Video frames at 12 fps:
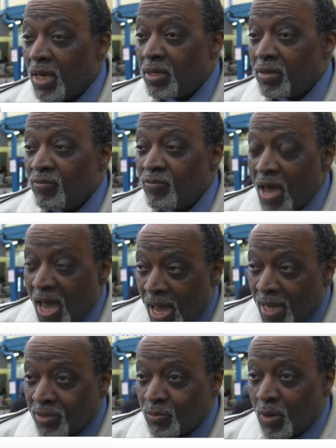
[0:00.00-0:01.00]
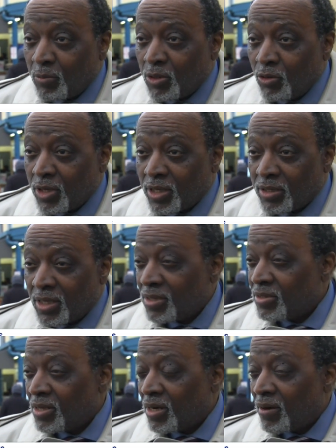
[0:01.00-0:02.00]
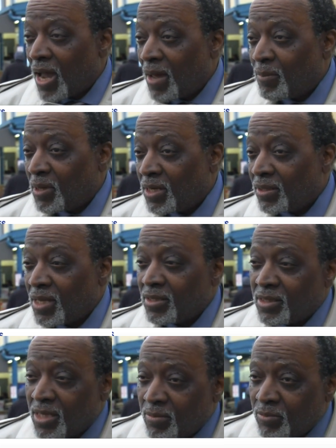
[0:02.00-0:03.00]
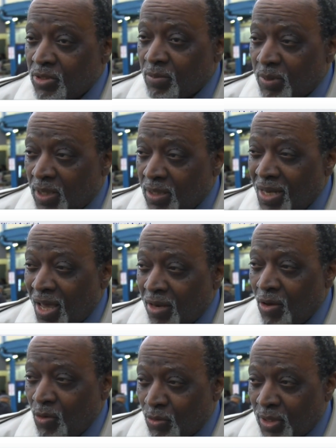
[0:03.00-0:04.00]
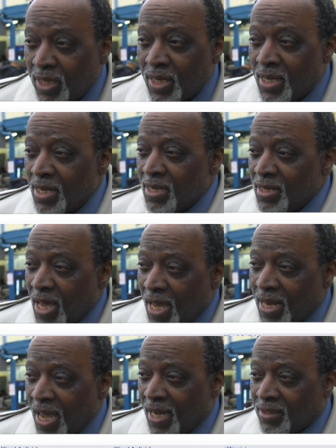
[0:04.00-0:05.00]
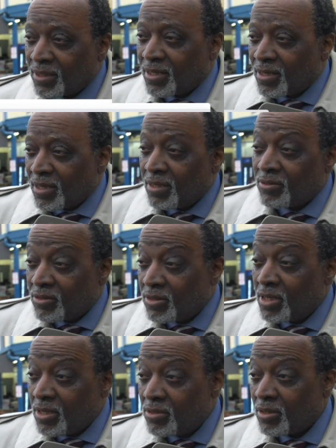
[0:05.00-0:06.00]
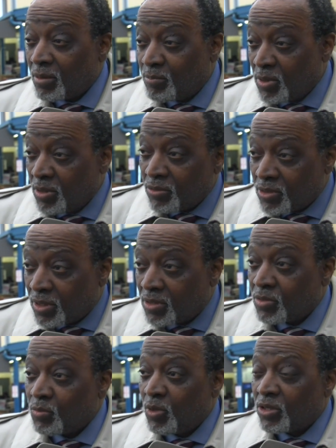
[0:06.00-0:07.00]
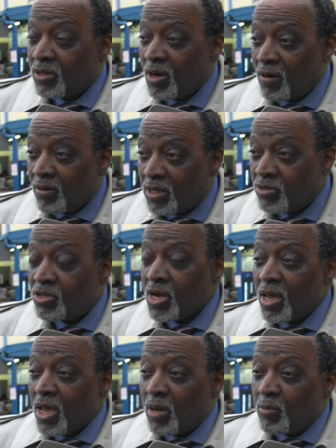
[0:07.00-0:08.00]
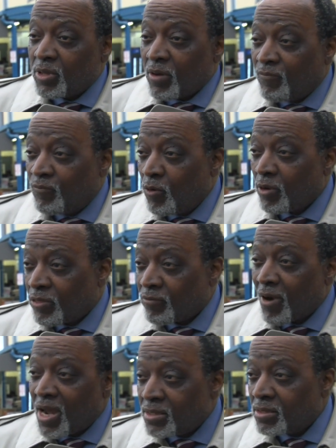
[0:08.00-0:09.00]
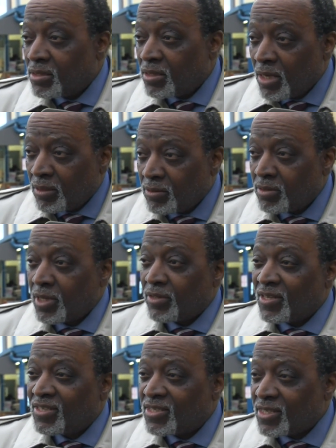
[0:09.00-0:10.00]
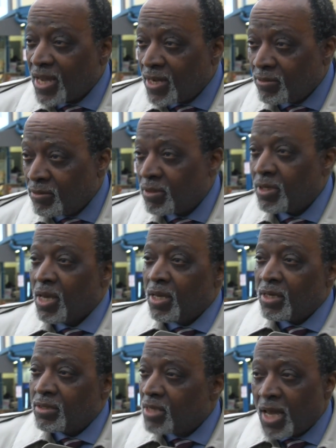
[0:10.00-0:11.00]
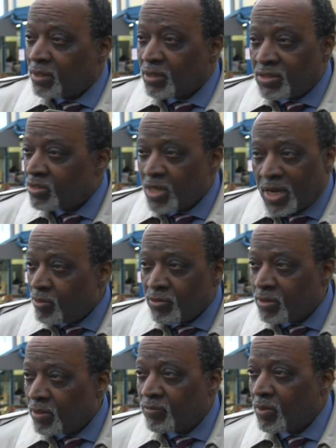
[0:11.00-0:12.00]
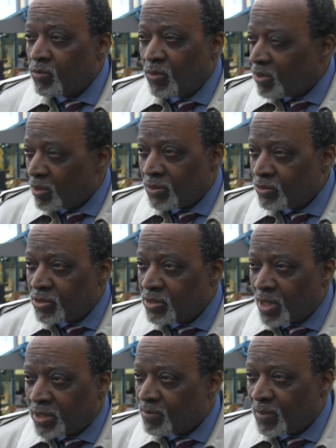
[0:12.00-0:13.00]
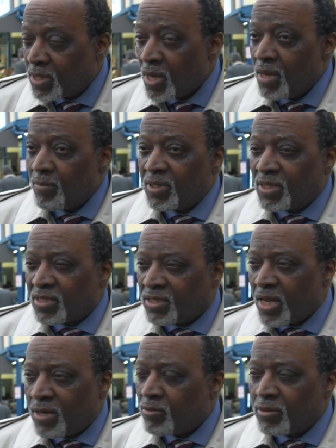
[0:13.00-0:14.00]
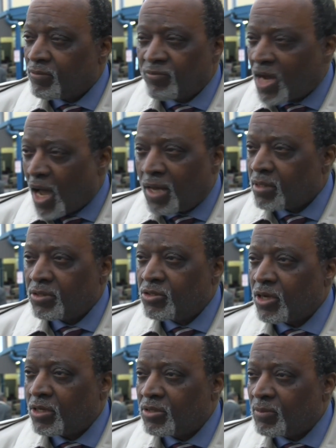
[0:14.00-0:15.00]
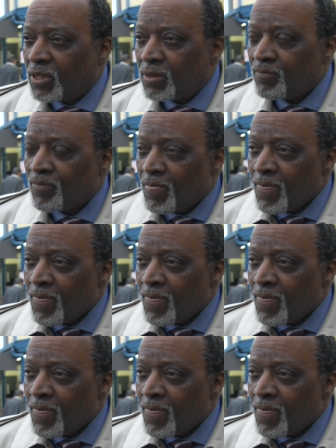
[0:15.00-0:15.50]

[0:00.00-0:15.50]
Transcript: And in fact, when we look at things that are happening, they seem to be not only not acting against these abuses with courage and with a forthright sense that the standard is not the standard of the world's judgment, but the standard of God's judgment.